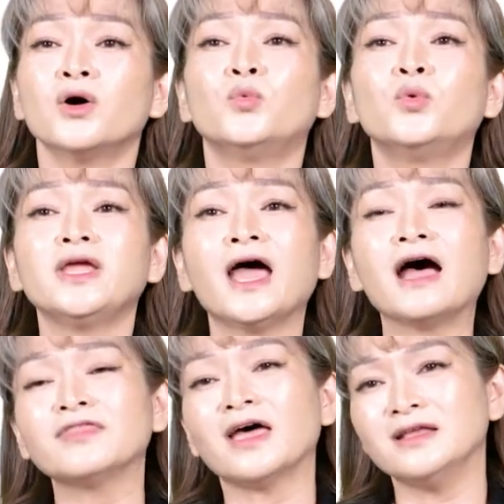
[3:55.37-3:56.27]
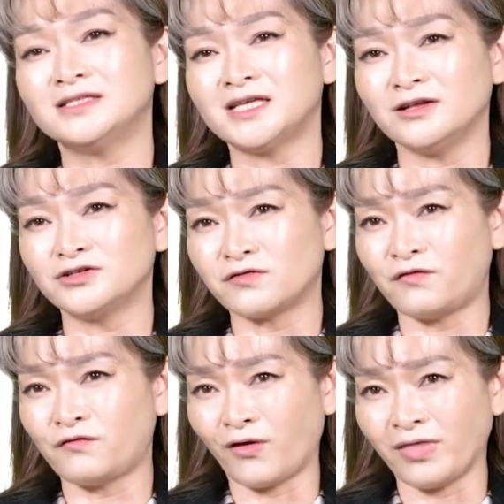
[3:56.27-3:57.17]
we have that intention
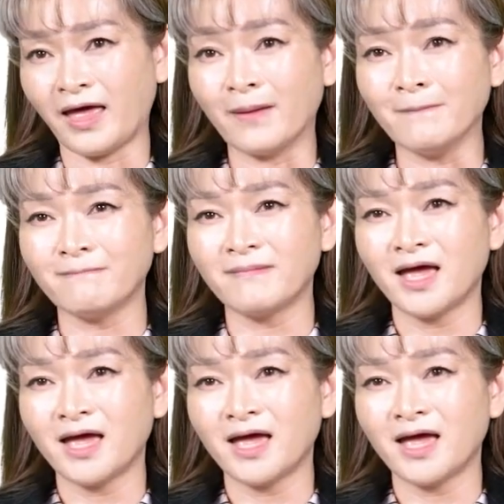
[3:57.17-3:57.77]
for them.